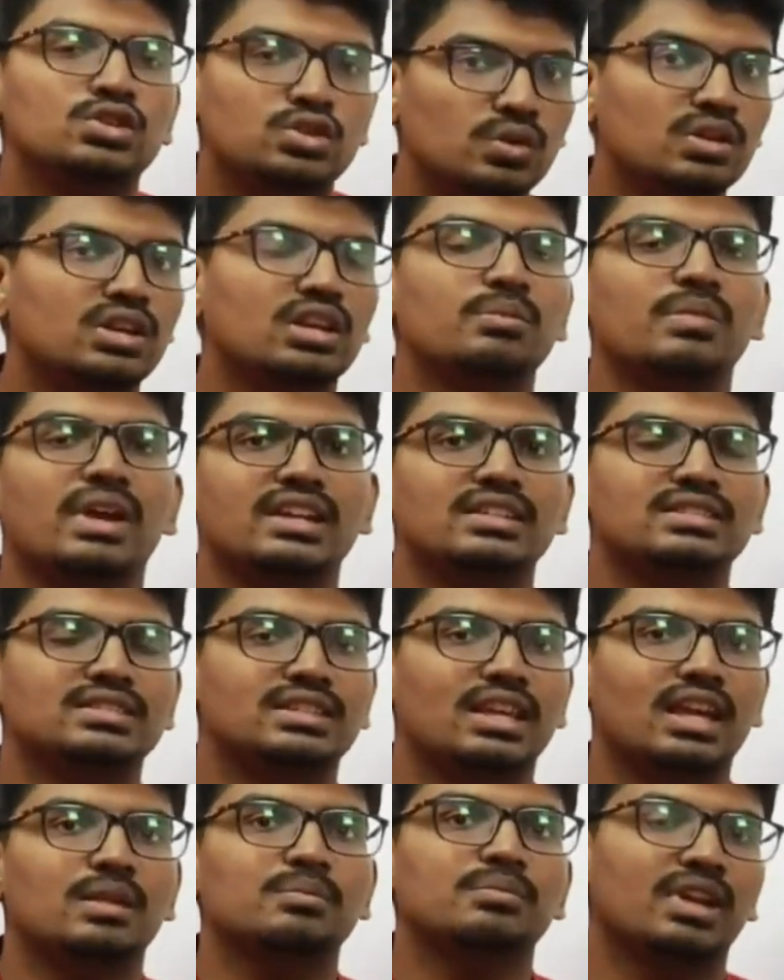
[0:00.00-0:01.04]
should remain
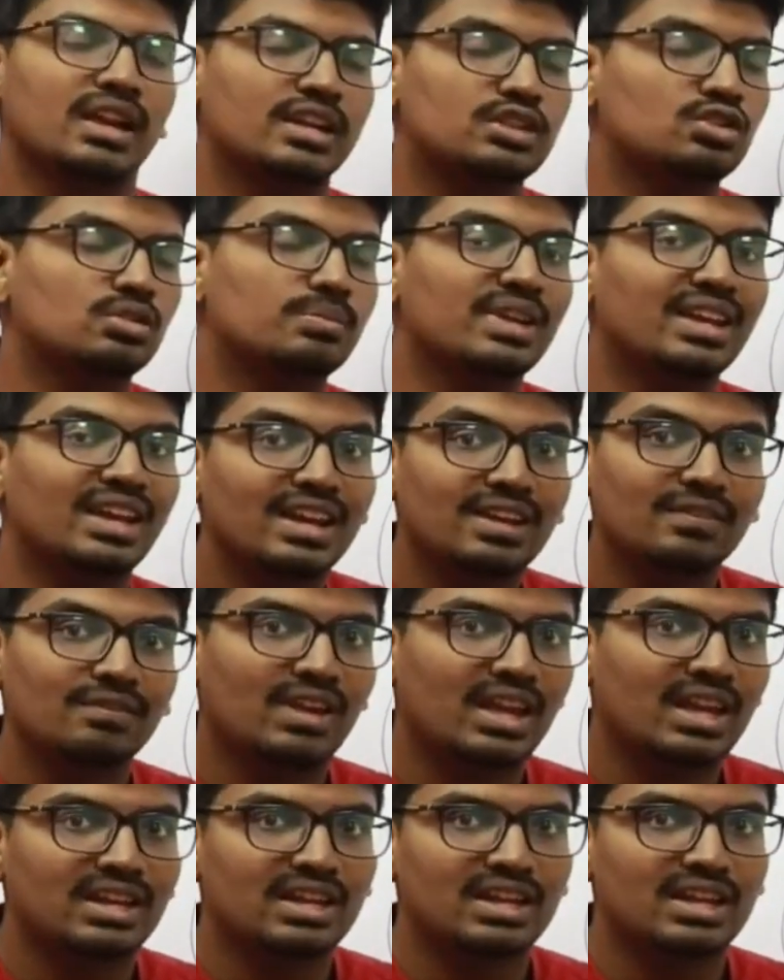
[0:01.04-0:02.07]
same, it should be
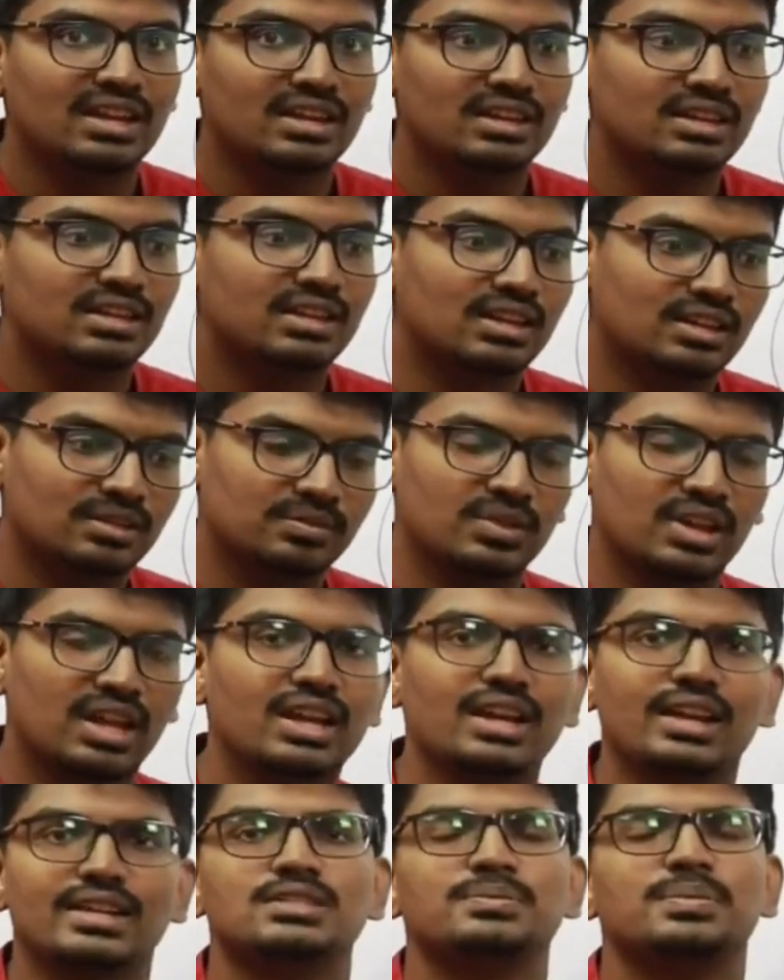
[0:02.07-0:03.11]
invariant
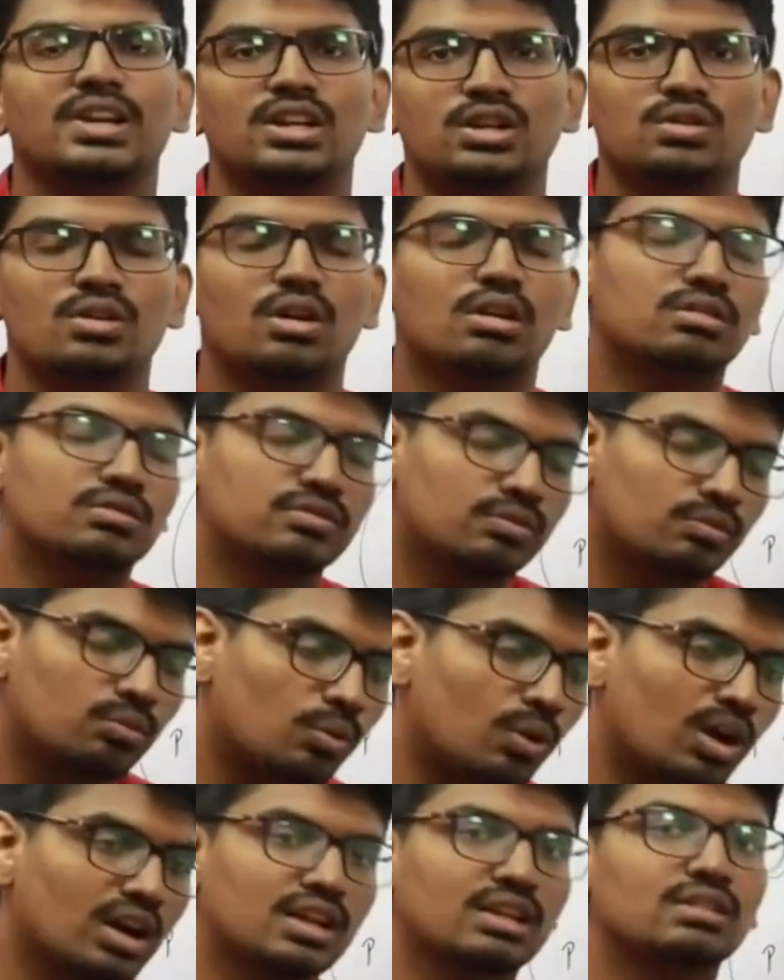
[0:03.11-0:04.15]
irrespective of
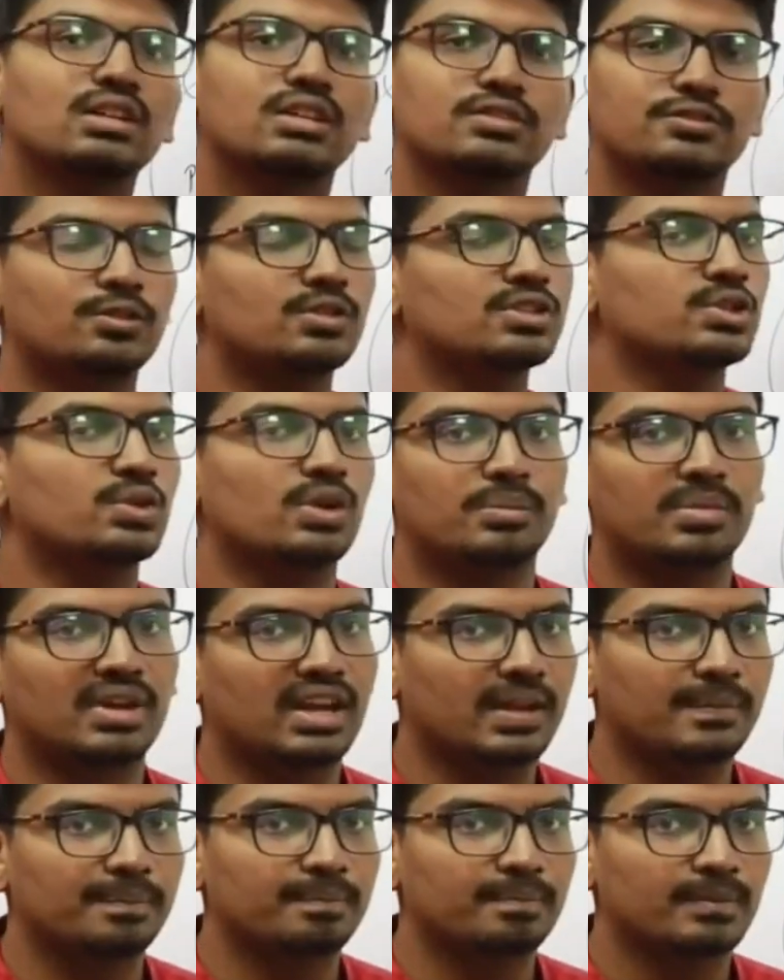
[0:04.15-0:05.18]
whatever force you
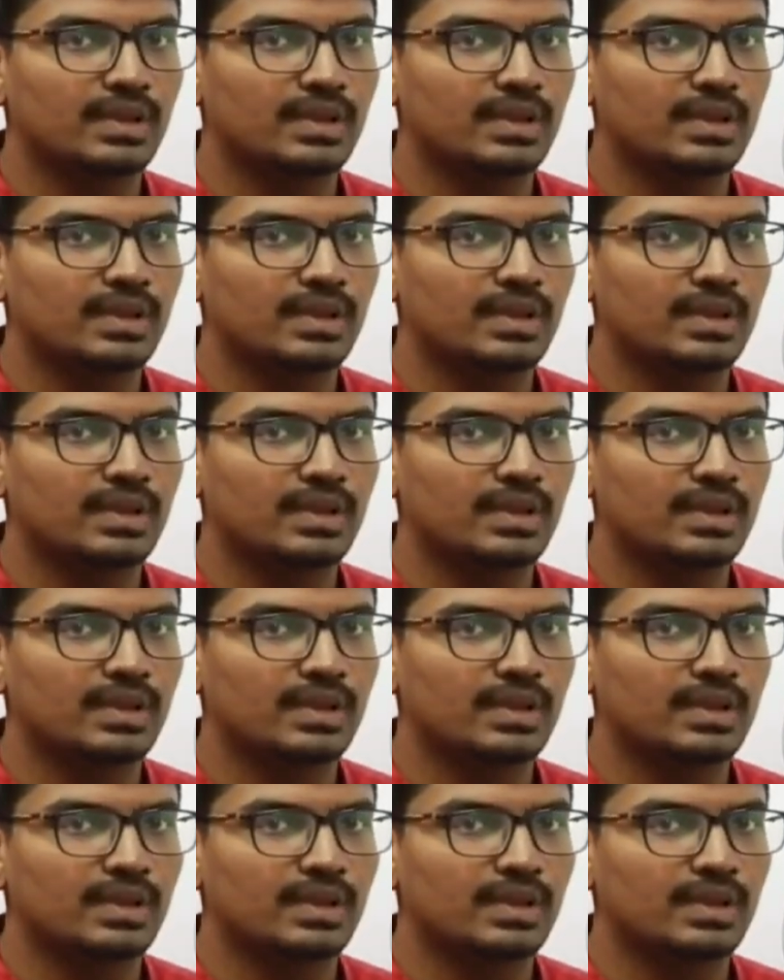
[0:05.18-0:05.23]
apply,